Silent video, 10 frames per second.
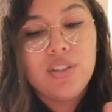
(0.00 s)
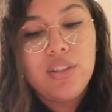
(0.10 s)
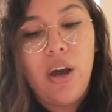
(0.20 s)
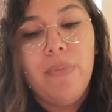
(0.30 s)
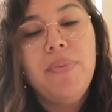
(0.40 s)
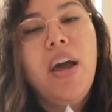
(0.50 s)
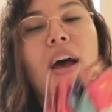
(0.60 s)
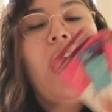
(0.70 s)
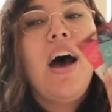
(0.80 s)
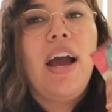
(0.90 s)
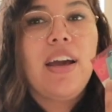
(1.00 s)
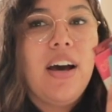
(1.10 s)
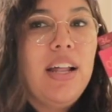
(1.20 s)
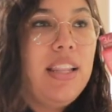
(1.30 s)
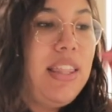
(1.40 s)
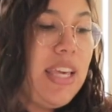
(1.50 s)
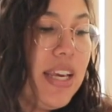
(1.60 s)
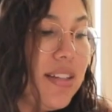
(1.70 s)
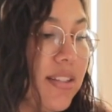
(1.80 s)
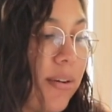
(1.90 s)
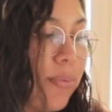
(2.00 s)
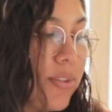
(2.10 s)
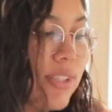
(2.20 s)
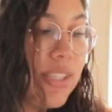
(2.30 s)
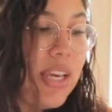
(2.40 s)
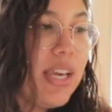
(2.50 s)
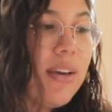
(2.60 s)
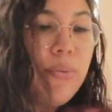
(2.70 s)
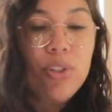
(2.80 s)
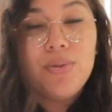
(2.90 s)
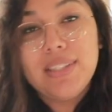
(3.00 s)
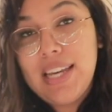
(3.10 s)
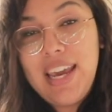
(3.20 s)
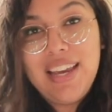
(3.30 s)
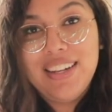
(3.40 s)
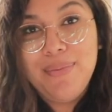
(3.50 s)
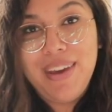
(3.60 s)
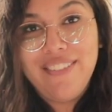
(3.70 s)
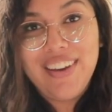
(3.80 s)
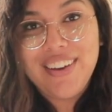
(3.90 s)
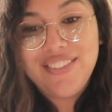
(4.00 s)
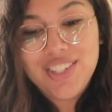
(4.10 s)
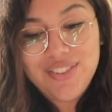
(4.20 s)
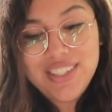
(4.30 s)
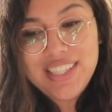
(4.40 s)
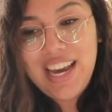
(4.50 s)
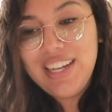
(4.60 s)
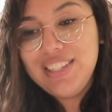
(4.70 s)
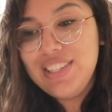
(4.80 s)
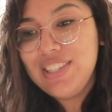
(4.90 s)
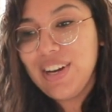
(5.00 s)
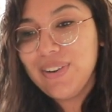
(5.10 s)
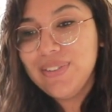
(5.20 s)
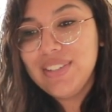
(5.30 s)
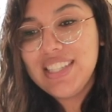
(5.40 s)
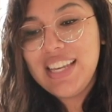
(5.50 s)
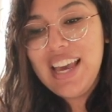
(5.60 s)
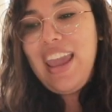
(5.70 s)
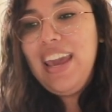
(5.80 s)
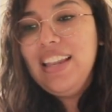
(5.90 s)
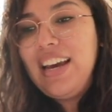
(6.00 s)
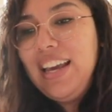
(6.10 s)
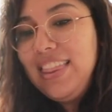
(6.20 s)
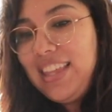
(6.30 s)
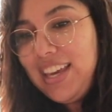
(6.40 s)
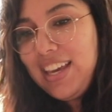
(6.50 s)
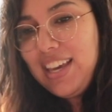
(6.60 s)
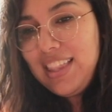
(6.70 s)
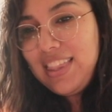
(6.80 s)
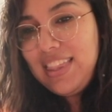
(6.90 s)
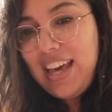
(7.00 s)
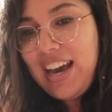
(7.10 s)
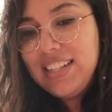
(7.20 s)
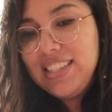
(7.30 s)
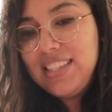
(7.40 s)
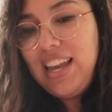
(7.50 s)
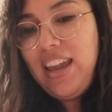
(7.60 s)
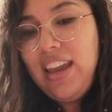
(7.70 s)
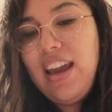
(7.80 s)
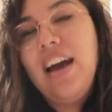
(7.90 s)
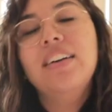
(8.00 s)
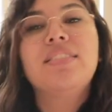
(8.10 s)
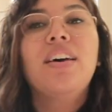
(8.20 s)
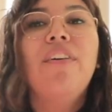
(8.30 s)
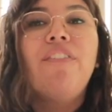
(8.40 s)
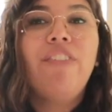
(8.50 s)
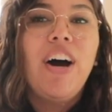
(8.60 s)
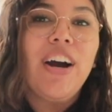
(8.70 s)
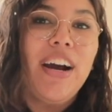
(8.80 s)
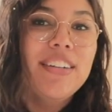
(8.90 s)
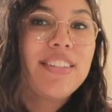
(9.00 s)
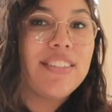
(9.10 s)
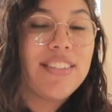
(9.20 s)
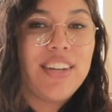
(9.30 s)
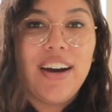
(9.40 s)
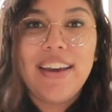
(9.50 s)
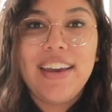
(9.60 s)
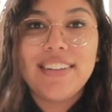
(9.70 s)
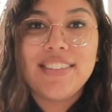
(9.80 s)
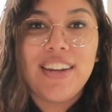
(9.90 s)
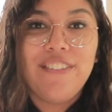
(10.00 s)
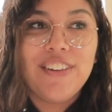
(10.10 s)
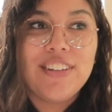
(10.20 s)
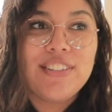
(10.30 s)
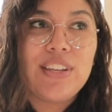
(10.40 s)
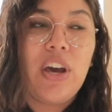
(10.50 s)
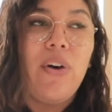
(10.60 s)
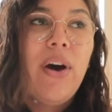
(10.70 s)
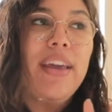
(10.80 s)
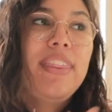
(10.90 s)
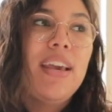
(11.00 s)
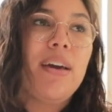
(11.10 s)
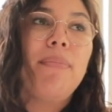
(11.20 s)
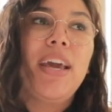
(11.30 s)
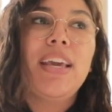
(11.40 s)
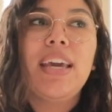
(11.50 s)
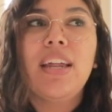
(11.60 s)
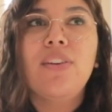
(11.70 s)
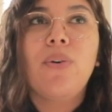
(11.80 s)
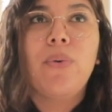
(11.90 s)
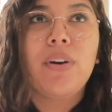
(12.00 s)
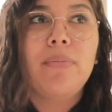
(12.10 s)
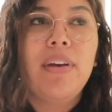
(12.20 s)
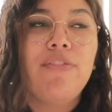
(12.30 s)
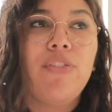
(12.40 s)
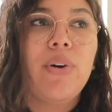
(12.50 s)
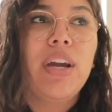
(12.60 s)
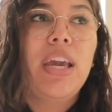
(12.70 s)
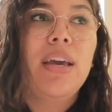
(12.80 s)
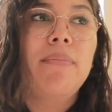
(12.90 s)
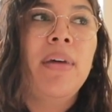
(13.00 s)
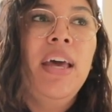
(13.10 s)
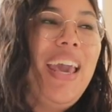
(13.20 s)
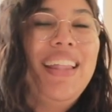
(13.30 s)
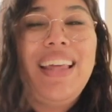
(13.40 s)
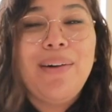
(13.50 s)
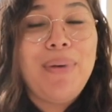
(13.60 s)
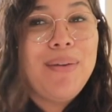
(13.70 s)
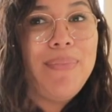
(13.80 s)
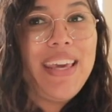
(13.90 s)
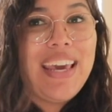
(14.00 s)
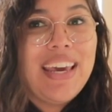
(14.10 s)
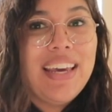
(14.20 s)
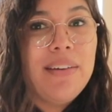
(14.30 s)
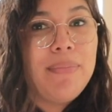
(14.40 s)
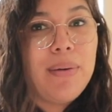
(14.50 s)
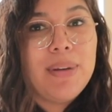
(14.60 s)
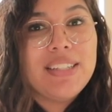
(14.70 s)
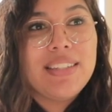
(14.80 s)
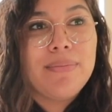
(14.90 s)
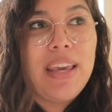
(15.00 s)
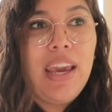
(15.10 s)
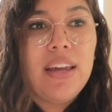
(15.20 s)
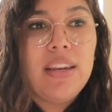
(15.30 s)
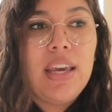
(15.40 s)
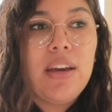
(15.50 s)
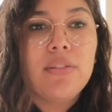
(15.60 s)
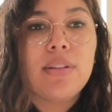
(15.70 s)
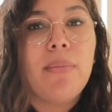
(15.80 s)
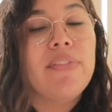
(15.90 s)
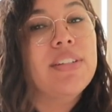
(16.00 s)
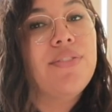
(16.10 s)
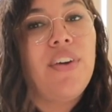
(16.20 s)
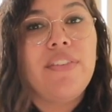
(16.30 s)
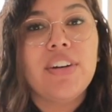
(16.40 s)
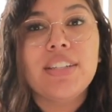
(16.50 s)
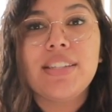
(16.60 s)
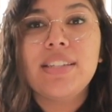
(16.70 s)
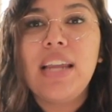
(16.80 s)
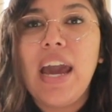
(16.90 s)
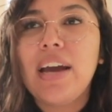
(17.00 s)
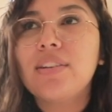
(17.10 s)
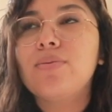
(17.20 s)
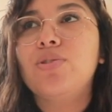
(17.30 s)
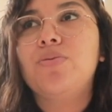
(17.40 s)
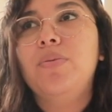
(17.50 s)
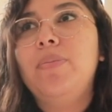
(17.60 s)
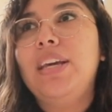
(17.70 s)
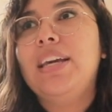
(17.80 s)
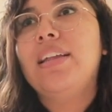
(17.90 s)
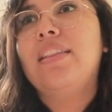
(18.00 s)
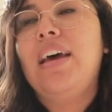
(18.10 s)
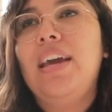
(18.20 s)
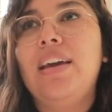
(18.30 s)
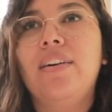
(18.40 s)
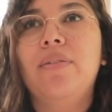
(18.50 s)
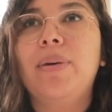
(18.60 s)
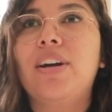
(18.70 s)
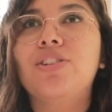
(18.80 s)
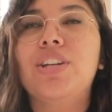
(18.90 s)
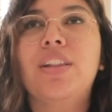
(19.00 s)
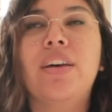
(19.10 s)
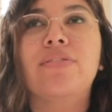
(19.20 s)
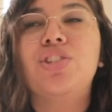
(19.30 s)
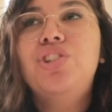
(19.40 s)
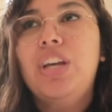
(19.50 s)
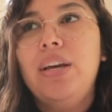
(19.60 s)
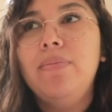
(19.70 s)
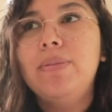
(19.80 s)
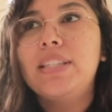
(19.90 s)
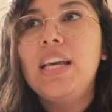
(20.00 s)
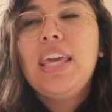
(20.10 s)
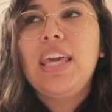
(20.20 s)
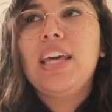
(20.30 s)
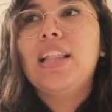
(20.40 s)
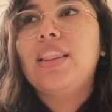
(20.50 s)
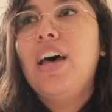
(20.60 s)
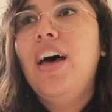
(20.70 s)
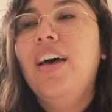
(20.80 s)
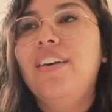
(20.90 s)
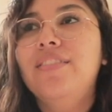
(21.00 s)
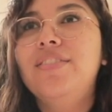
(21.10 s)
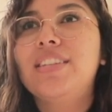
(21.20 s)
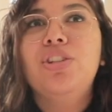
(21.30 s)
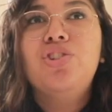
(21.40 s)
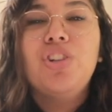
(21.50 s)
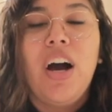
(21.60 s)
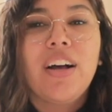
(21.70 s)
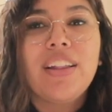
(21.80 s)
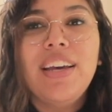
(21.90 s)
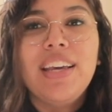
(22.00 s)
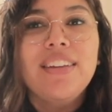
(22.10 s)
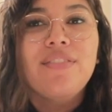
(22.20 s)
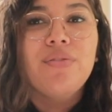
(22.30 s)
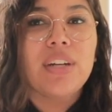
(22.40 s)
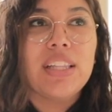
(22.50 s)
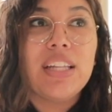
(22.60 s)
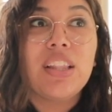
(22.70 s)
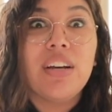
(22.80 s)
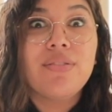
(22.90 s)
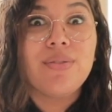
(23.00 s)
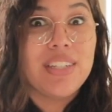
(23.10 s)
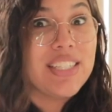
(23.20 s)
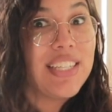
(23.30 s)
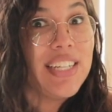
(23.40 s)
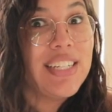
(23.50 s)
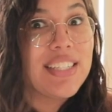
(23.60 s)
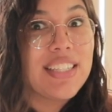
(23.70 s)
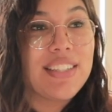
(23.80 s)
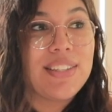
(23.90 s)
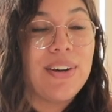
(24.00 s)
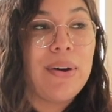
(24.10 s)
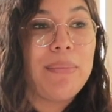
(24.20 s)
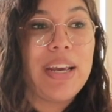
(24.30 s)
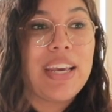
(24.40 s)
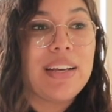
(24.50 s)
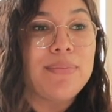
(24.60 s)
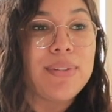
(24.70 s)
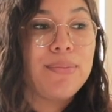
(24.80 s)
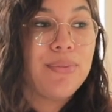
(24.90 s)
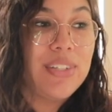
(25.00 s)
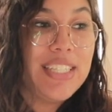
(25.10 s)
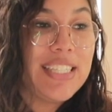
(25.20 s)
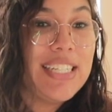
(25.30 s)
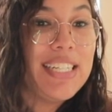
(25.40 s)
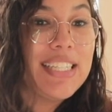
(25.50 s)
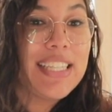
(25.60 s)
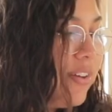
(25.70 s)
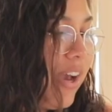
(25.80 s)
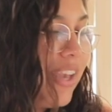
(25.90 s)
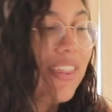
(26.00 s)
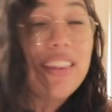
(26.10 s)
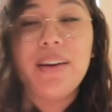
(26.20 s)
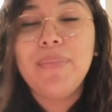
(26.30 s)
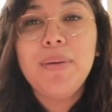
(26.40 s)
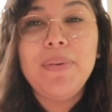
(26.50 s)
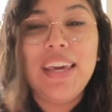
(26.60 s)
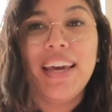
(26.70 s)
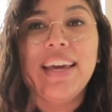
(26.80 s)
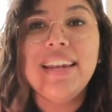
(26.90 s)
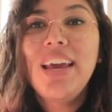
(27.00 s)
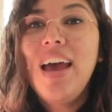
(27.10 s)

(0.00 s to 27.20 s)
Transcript: So I got these and we'll see which ones I end up giving and which ones I don't. And I think that's it as far as stocking stuffers go. I think I might get an ornament for him and that might be it. Maybe some candy, some of his favorite snacks, which would be like, oh my gosh, he loves chips. He loves chocolate. He really loves Reese's. So I might get him some Reese's. I think that might be it.